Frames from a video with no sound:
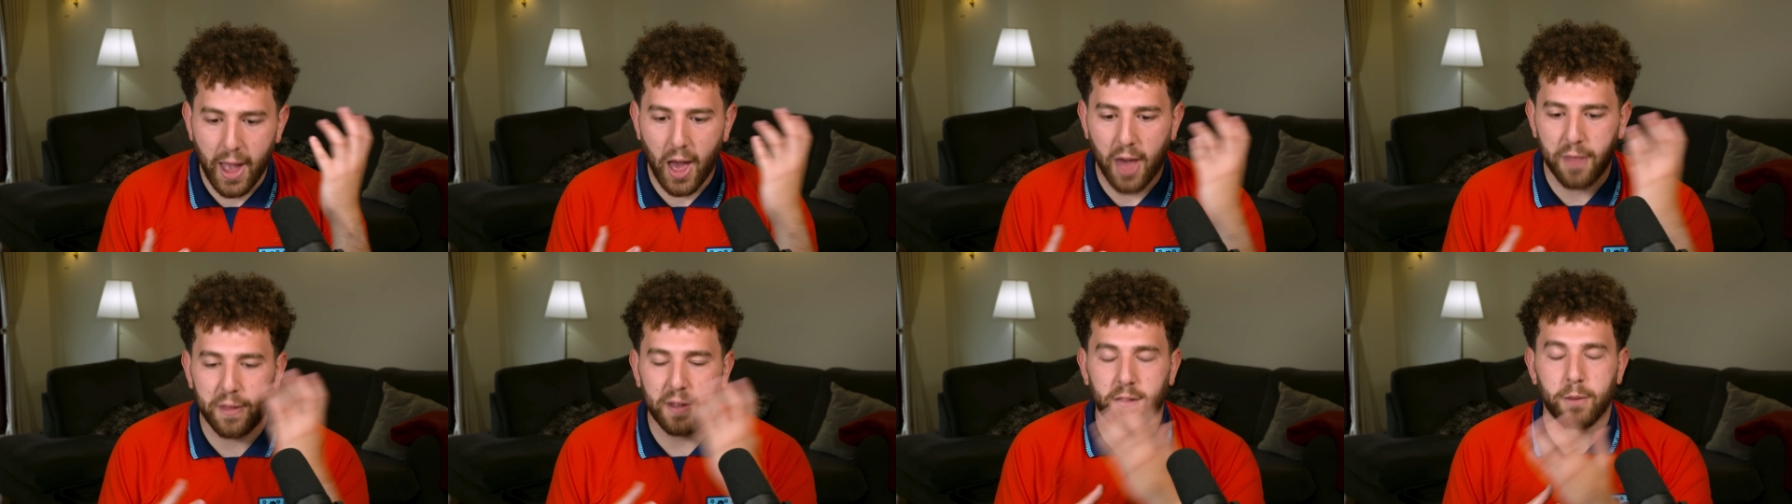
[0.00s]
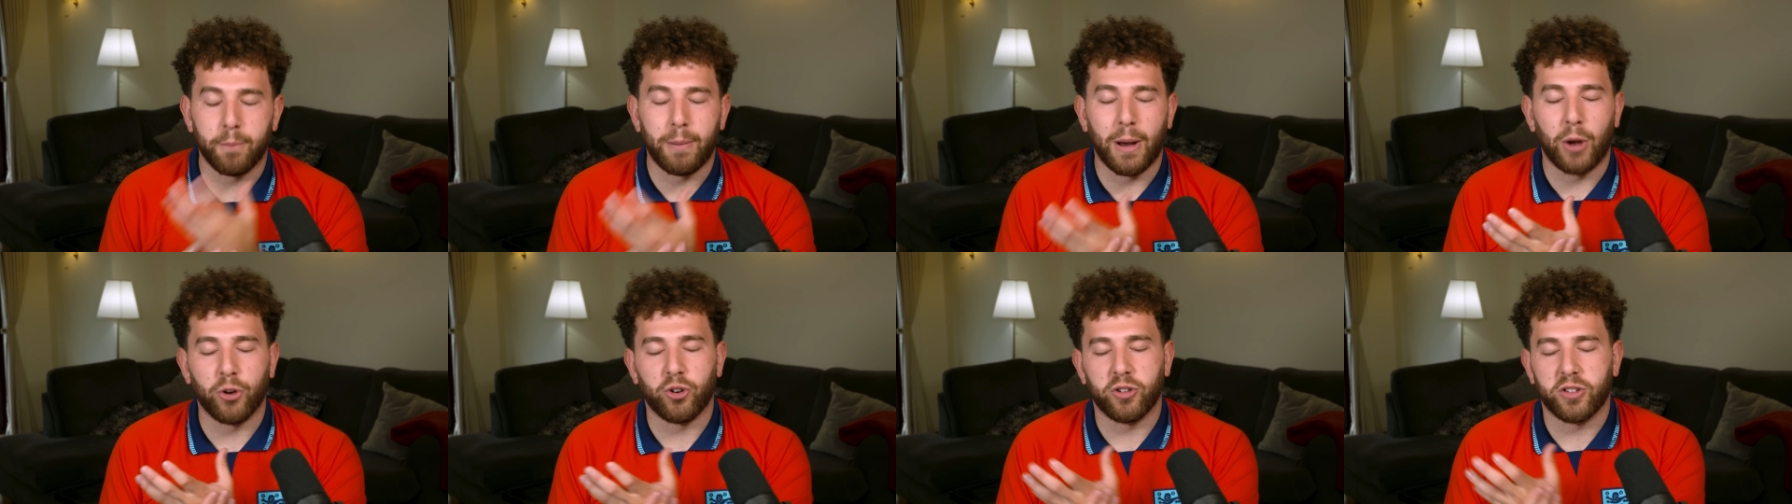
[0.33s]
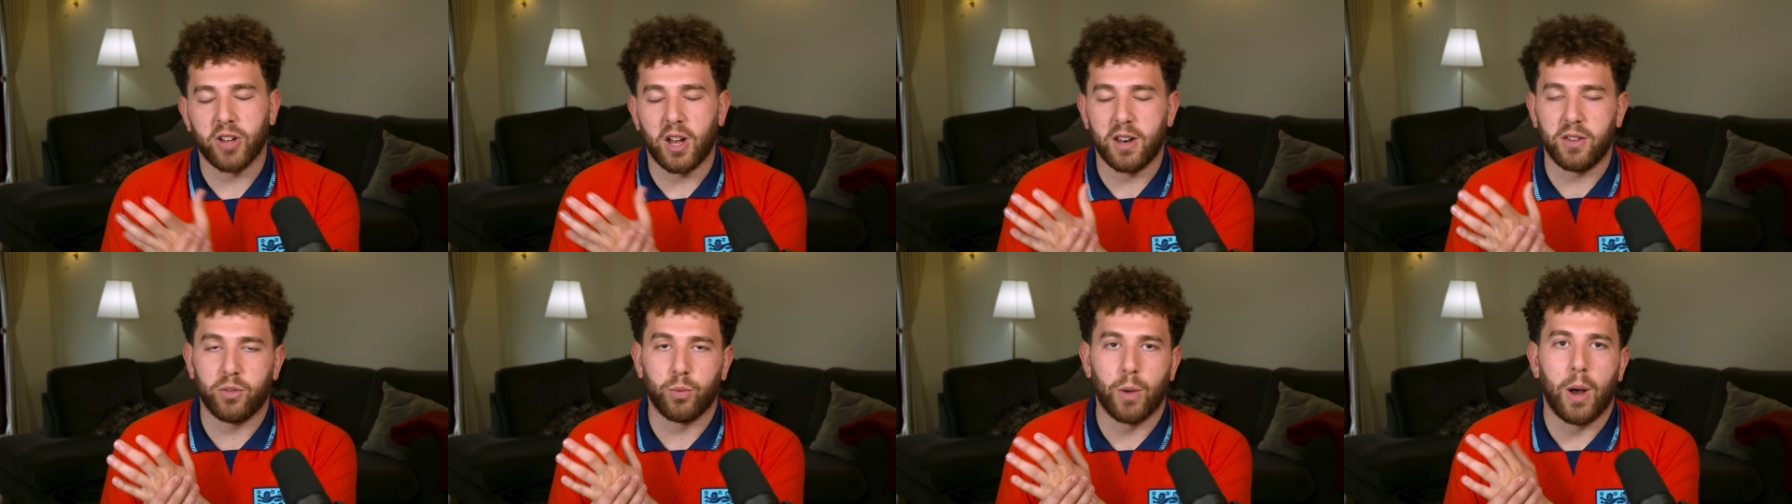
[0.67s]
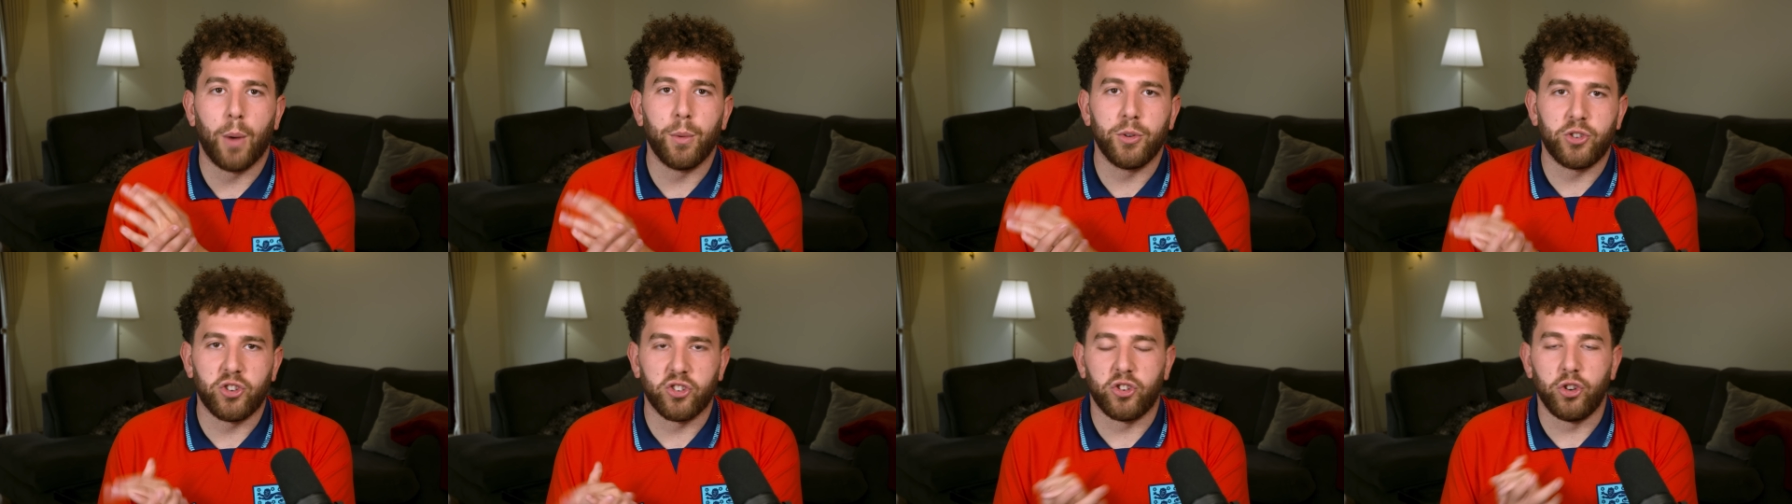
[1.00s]
I think the Belgian side as
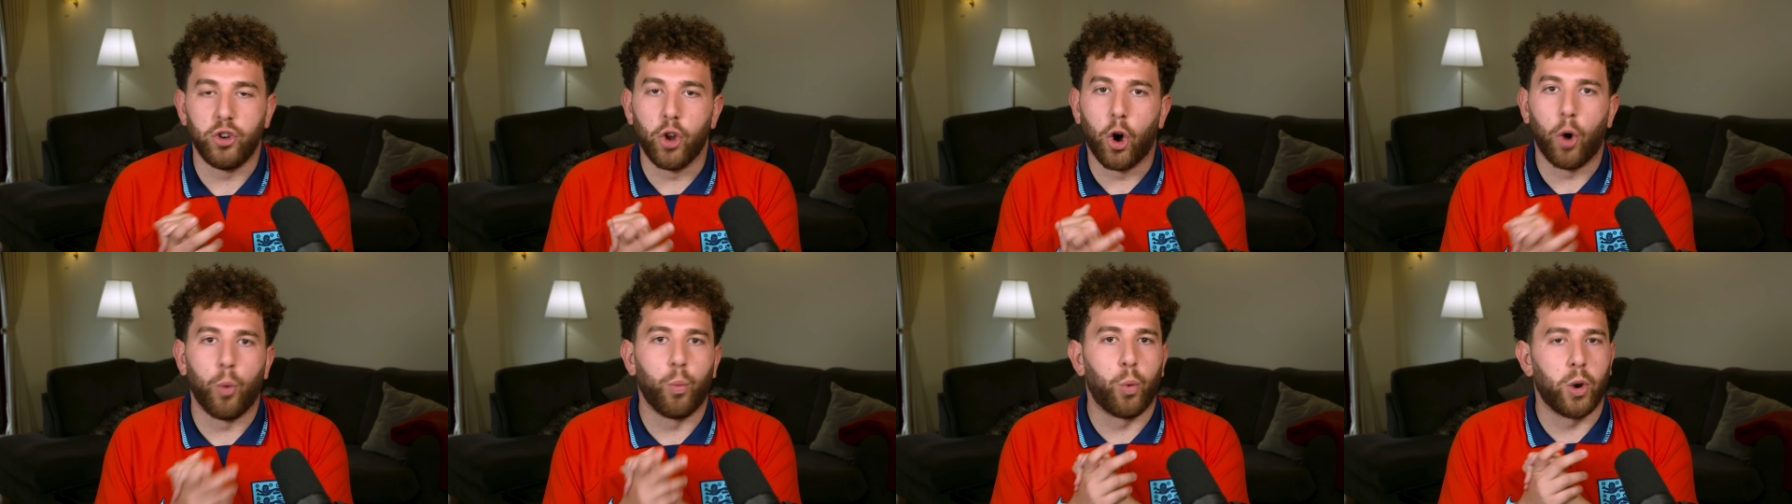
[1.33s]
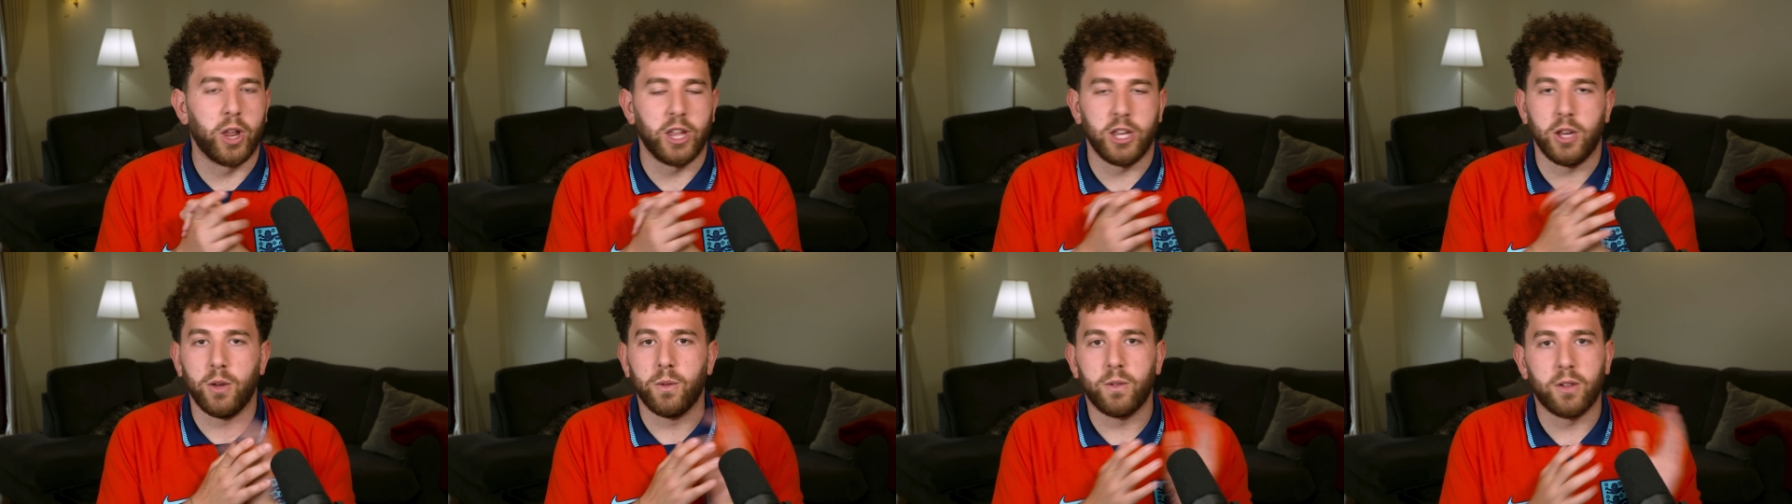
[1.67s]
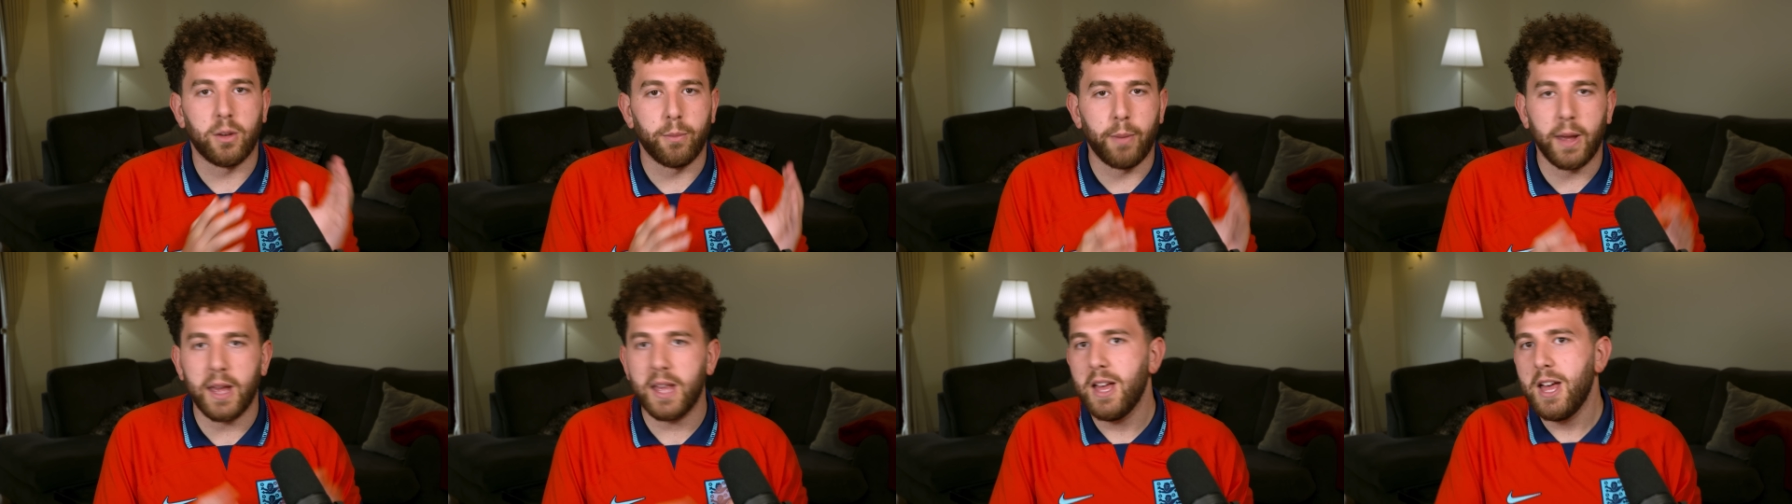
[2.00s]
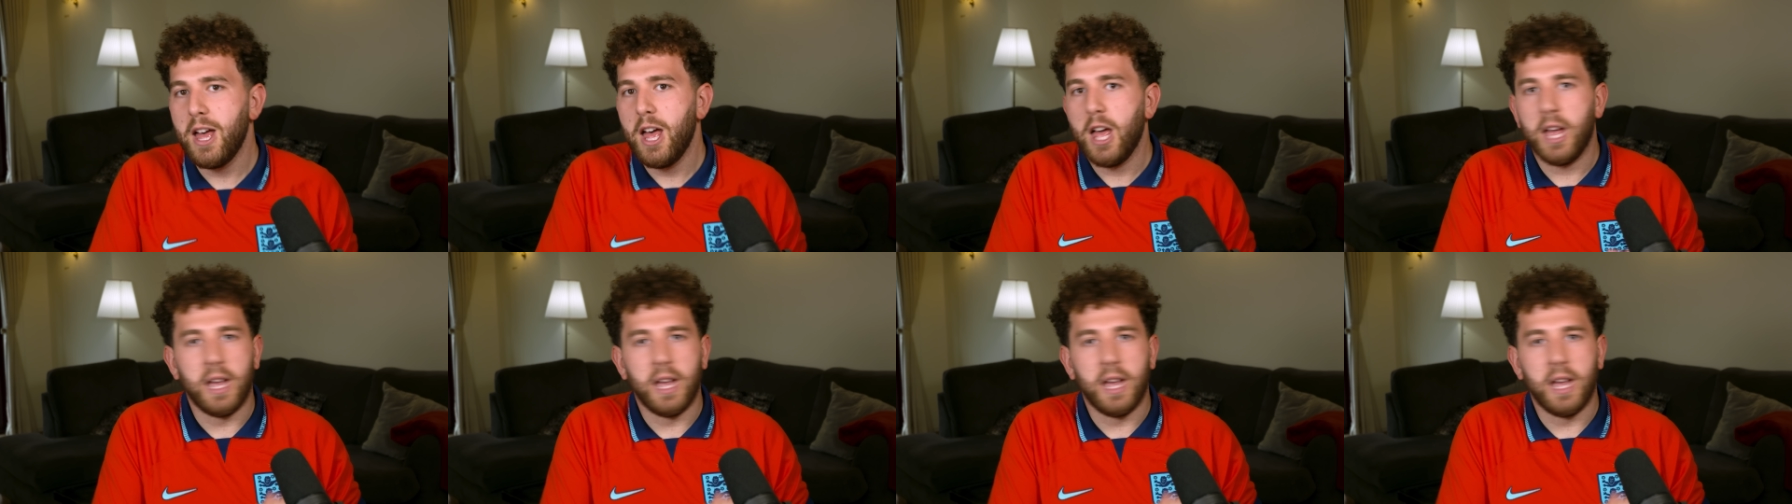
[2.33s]
well is just not what it used to be.